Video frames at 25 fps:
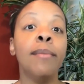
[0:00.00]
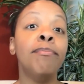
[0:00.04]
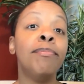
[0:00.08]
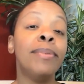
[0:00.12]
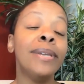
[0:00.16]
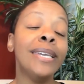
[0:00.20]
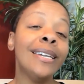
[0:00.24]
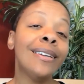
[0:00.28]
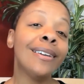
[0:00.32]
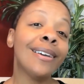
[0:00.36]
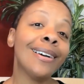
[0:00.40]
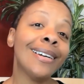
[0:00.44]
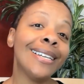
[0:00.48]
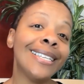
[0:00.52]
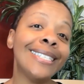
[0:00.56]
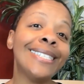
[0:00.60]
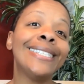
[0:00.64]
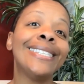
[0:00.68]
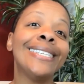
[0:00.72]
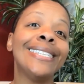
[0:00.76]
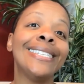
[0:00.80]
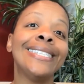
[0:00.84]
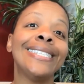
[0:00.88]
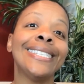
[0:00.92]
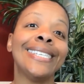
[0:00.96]

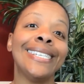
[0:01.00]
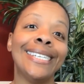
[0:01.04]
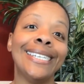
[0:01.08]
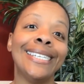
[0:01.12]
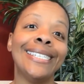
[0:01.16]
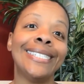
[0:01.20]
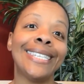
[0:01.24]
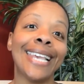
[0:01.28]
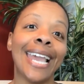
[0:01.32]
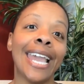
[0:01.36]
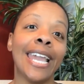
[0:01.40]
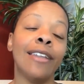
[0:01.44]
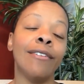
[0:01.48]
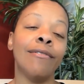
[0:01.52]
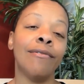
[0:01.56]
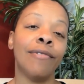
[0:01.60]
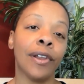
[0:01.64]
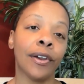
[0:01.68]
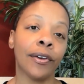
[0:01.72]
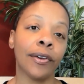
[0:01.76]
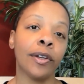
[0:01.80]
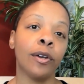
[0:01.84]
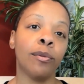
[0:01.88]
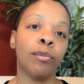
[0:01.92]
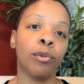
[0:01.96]
Because this is a
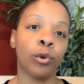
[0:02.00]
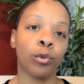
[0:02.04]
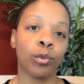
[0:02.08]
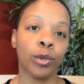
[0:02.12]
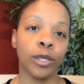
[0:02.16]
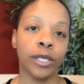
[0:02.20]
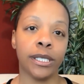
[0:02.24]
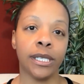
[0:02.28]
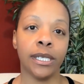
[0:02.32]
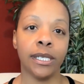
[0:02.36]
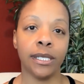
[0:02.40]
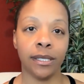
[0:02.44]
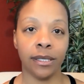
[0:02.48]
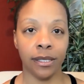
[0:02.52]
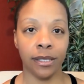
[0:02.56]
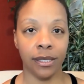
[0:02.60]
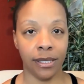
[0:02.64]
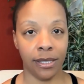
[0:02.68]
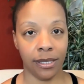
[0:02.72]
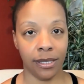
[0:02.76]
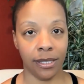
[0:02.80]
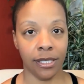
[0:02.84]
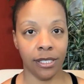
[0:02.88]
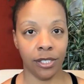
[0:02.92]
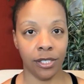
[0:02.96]
variable
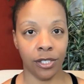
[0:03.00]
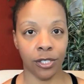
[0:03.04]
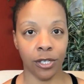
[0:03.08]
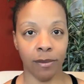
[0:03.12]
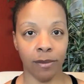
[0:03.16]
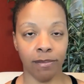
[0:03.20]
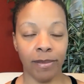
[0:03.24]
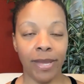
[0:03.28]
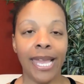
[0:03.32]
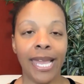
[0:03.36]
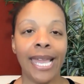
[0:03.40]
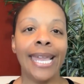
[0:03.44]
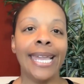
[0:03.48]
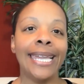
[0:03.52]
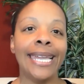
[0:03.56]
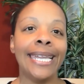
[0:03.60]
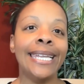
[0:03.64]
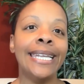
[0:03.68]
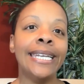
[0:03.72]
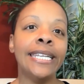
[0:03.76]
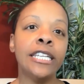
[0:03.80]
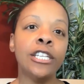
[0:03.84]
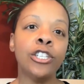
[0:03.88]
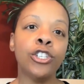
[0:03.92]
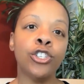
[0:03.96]
resistance system,
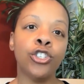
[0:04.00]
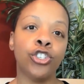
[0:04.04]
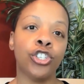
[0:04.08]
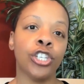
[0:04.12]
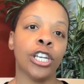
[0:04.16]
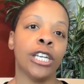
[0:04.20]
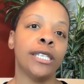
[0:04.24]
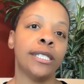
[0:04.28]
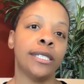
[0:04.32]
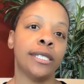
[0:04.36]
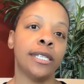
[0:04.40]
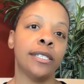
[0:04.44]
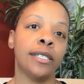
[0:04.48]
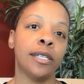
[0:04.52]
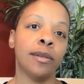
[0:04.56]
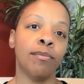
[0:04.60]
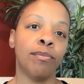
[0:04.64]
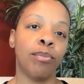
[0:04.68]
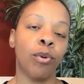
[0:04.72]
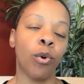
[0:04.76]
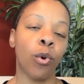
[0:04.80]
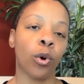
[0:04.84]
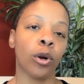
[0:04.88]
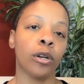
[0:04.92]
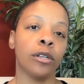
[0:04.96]
it is just as
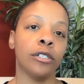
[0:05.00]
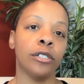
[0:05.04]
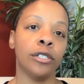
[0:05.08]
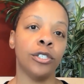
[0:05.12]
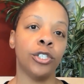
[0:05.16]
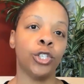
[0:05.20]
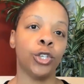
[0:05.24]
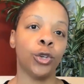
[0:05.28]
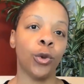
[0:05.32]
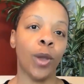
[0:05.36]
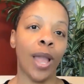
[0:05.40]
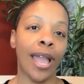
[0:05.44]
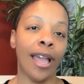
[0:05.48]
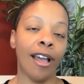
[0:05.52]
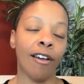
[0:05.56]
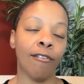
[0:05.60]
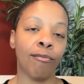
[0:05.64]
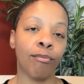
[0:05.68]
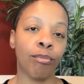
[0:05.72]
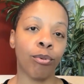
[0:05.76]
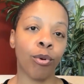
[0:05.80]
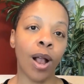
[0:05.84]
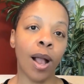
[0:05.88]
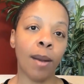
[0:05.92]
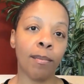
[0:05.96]
important to
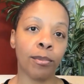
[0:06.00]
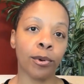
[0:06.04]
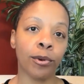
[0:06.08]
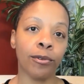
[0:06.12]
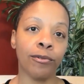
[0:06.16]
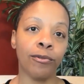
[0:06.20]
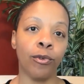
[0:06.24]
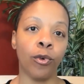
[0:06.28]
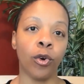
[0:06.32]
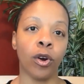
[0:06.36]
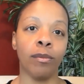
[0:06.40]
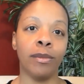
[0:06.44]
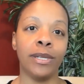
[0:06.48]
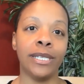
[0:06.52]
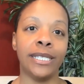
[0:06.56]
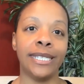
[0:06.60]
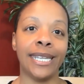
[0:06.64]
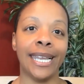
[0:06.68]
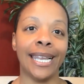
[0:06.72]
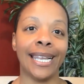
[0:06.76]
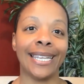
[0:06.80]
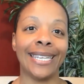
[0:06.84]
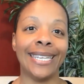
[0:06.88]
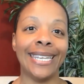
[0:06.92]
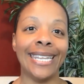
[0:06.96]
have proper form and
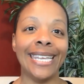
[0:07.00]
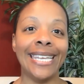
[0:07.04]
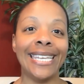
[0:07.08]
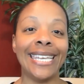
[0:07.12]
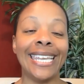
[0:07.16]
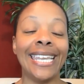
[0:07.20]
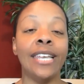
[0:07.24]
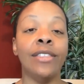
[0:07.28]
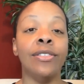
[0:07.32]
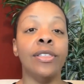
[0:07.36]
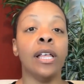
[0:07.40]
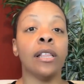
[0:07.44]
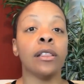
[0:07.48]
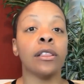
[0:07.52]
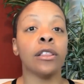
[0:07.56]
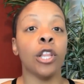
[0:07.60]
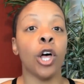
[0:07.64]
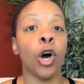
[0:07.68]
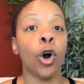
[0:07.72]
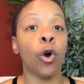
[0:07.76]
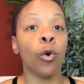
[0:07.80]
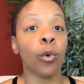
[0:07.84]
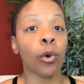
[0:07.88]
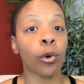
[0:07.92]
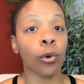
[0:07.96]
technique in the
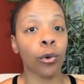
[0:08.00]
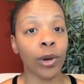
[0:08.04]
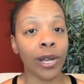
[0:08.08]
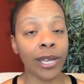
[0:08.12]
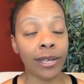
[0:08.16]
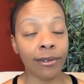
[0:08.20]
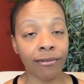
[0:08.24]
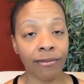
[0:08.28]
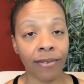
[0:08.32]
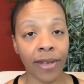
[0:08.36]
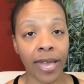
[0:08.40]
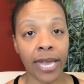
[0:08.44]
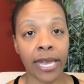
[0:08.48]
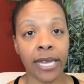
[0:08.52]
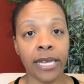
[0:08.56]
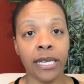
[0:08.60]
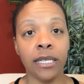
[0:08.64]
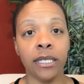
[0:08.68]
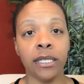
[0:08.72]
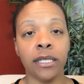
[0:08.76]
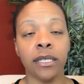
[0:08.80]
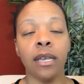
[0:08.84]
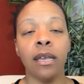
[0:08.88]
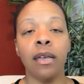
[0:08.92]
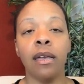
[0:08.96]
lowering
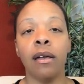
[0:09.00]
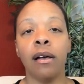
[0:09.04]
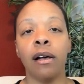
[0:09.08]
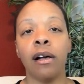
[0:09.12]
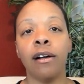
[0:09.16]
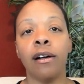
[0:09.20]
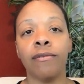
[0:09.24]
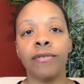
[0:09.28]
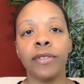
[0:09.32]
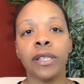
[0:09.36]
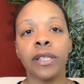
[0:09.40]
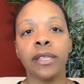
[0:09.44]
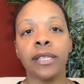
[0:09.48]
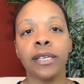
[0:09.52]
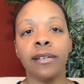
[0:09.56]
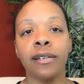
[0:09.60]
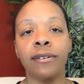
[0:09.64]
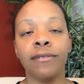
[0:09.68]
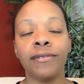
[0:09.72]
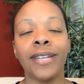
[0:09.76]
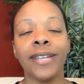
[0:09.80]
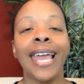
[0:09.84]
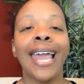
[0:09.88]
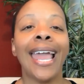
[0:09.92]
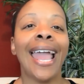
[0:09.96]
phase of the
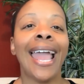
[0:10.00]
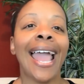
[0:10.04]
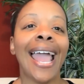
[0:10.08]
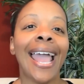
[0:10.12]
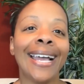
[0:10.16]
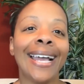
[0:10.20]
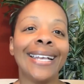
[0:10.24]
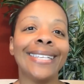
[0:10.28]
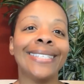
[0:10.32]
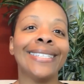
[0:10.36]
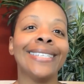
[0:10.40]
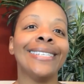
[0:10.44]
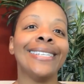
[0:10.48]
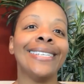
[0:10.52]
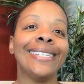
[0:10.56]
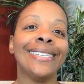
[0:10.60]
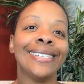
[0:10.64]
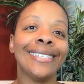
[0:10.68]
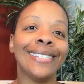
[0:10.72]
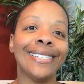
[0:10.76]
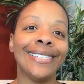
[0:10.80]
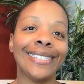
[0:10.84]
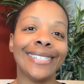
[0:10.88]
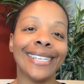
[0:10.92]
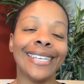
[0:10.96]
lift as it
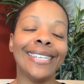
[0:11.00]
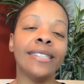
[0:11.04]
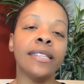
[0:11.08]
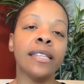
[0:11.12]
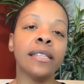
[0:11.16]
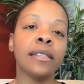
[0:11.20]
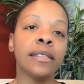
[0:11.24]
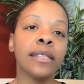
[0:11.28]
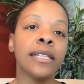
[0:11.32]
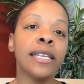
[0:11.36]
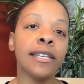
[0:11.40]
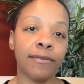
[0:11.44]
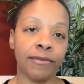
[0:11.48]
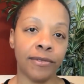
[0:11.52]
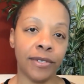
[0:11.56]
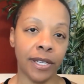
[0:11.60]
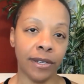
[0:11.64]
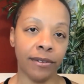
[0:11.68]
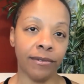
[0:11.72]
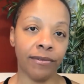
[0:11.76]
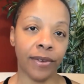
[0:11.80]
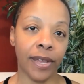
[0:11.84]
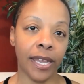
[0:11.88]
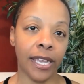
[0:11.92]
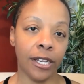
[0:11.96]
is in the
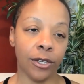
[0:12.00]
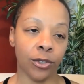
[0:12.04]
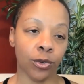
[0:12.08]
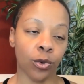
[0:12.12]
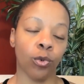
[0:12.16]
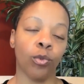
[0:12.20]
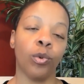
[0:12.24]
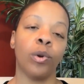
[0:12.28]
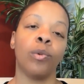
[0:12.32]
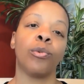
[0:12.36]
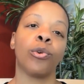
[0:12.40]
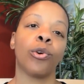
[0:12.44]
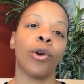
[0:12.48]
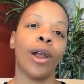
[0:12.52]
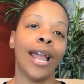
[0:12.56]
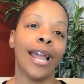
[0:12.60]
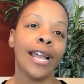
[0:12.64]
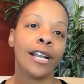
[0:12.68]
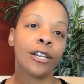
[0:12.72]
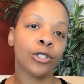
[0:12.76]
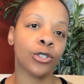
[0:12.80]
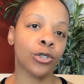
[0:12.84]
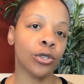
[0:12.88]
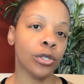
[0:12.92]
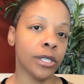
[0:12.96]
lifting phase, or when we're
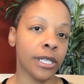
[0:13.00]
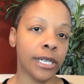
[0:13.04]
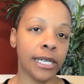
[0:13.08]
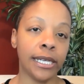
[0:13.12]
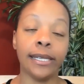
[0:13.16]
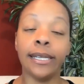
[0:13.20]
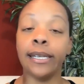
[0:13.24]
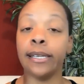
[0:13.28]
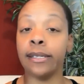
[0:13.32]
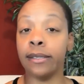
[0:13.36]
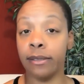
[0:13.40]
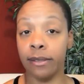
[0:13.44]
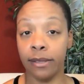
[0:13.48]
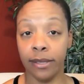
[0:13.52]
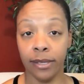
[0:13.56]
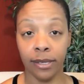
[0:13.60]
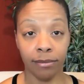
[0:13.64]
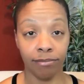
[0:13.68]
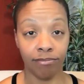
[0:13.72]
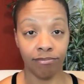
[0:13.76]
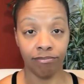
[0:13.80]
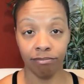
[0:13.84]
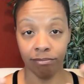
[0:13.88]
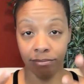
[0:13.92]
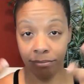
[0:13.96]
actually in
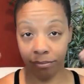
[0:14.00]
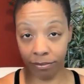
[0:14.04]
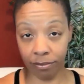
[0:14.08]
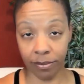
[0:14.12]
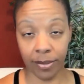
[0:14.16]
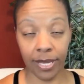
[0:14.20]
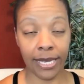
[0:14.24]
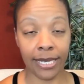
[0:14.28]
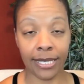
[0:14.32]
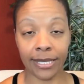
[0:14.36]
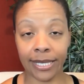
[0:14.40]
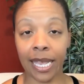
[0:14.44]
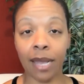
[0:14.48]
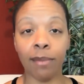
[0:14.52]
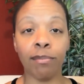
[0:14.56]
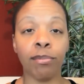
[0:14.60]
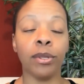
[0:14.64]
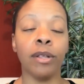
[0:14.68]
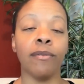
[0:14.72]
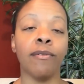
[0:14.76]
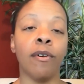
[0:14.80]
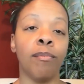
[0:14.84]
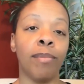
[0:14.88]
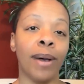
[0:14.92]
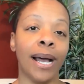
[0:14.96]
the
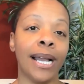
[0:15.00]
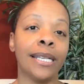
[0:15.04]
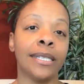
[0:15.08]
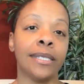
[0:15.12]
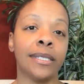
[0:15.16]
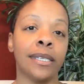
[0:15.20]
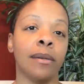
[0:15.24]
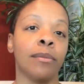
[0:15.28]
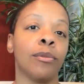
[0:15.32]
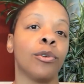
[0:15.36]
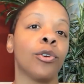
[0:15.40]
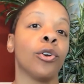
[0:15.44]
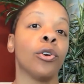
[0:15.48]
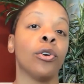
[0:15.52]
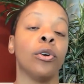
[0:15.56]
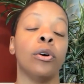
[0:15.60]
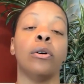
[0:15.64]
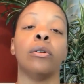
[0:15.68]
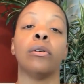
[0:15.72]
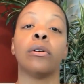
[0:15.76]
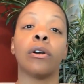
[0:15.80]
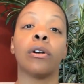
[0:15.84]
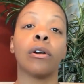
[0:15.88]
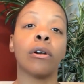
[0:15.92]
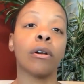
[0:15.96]
example of a bicep
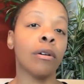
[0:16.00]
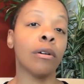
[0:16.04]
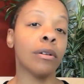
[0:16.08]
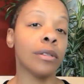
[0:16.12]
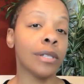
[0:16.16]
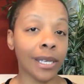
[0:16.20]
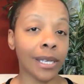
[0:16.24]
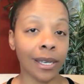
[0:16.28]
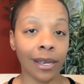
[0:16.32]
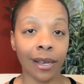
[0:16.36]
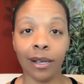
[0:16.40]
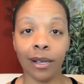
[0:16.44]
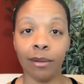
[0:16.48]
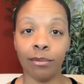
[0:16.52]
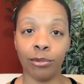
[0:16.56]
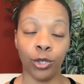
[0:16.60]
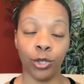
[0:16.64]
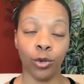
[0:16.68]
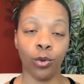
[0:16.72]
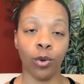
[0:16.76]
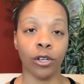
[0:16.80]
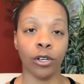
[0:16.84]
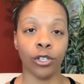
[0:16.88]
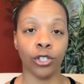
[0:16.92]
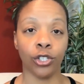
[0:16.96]
curl, curling up
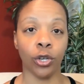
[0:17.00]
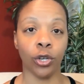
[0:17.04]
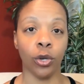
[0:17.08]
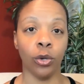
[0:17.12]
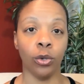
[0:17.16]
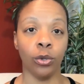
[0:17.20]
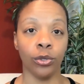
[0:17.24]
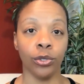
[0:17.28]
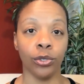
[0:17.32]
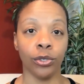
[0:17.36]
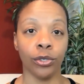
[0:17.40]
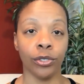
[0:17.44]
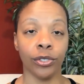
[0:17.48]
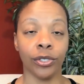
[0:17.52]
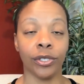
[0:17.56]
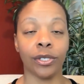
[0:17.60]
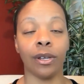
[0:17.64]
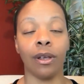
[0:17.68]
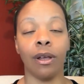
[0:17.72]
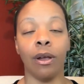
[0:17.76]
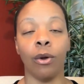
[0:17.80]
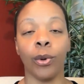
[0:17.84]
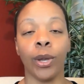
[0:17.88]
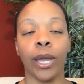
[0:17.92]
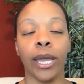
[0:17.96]
to our shoulders,
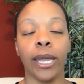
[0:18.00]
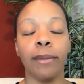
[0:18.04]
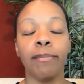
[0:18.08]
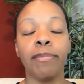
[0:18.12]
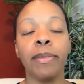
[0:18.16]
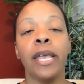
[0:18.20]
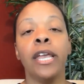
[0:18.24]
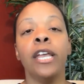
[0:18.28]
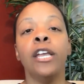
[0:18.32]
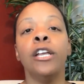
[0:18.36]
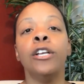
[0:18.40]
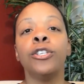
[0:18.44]
okay?